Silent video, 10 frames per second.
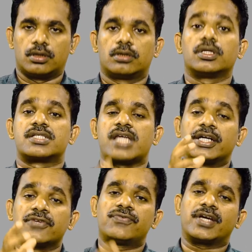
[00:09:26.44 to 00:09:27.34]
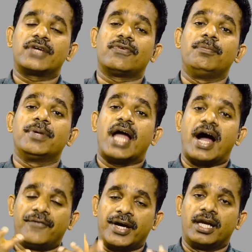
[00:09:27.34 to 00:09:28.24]
The certificate will be
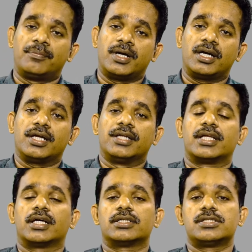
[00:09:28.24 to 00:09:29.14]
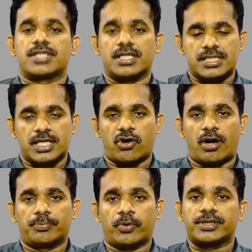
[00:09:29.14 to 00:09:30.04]
available in the GST
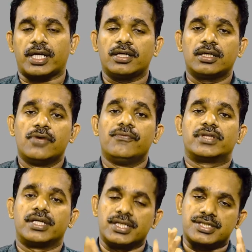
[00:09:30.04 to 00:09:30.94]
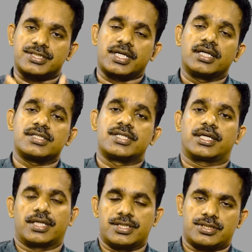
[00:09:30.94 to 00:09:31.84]
common portal with the digital
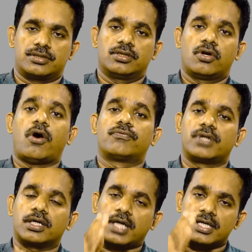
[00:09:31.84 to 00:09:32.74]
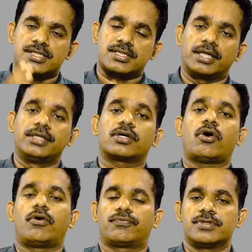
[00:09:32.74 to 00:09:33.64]
signature of the concerned
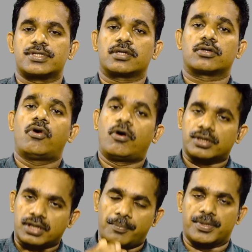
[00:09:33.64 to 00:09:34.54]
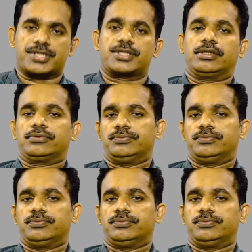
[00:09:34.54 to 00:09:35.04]
officer or commissioner.